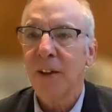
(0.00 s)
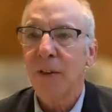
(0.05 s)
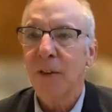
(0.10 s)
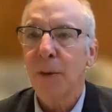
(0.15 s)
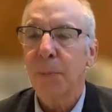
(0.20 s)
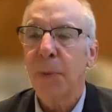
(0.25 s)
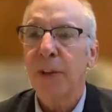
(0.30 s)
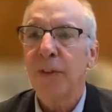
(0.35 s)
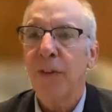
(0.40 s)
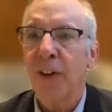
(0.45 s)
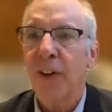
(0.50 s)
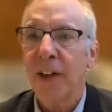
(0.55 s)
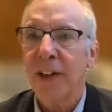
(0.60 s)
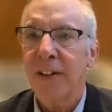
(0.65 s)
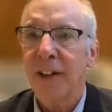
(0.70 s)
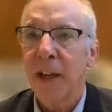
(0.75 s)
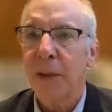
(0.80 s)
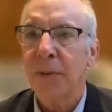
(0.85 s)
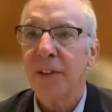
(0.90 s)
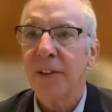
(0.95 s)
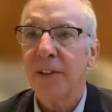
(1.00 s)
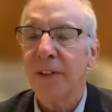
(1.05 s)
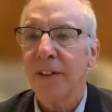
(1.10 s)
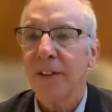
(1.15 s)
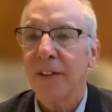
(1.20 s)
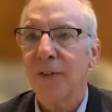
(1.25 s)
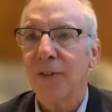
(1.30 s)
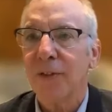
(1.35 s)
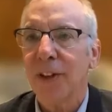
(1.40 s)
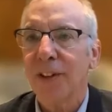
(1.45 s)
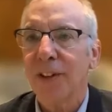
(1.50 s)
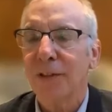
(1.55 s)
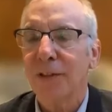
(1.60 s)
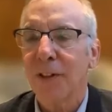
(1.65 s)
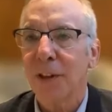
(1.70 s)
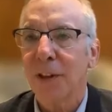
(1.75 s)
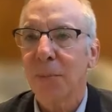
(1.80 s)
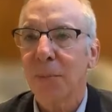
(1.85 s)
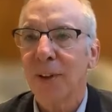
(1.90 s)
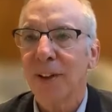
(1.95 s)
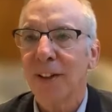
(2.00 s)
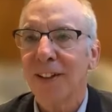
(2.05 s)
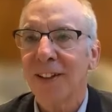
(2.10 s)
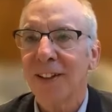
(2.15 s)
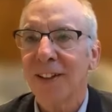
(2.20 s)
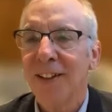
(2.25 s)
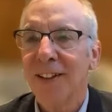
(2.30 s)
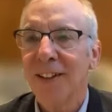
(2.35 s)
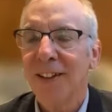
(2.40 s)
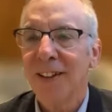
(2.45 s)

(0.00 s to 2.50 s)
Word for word: would be very damaging to the Fed's credibility.